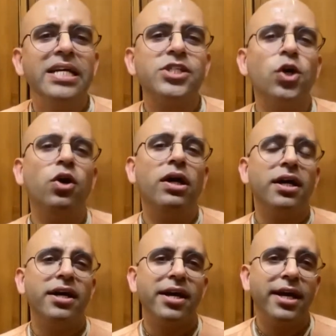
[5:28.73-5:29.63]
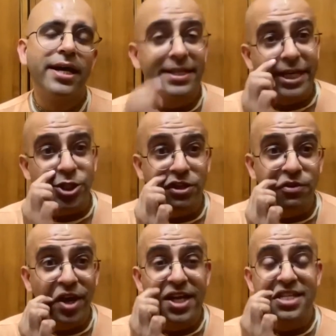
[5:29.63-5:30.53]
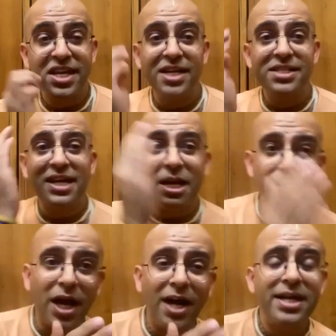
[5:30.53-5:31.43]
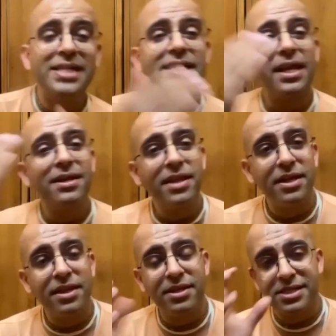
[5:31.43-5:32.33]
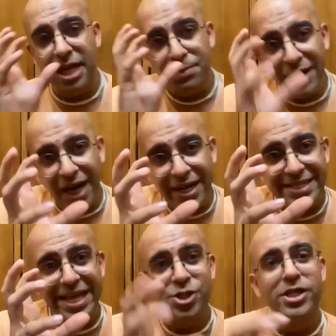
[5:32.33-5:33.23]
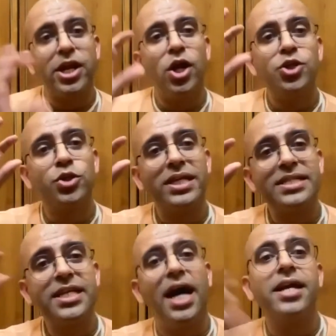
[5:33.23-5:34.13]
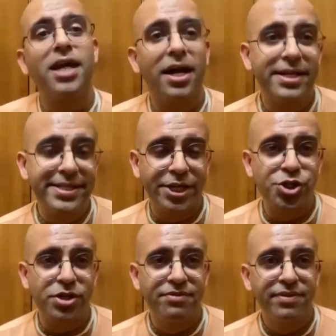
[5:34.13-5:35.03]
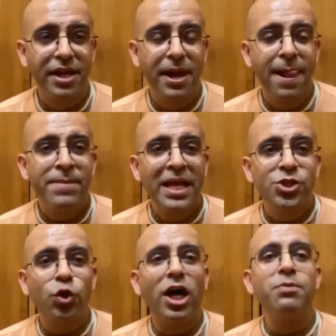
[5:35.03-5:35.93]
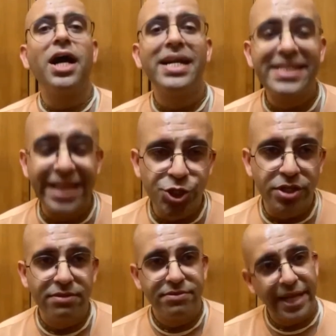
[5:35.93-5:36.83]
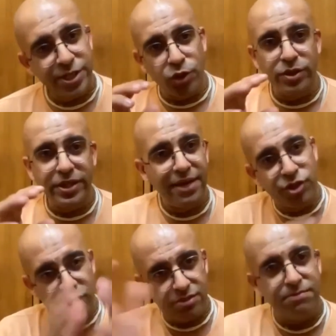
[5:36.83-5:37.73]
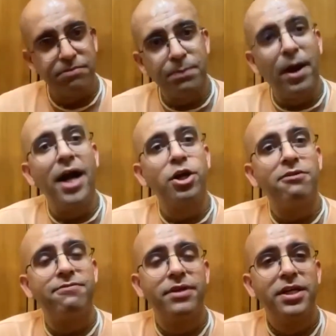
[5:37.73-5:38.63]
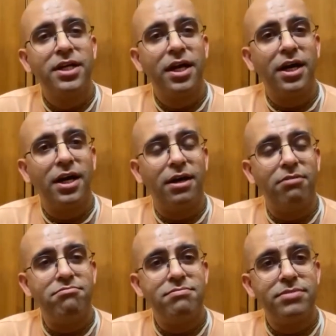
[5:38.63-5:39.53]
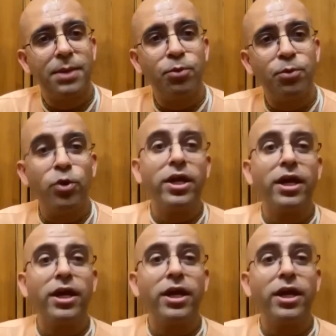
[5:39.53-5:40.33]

So in the section of the Vedas, there are karma kandas, and there is karma kanda section, and also there is jnana kanda section. So karma kanda section, that's also there, which is the part of the punya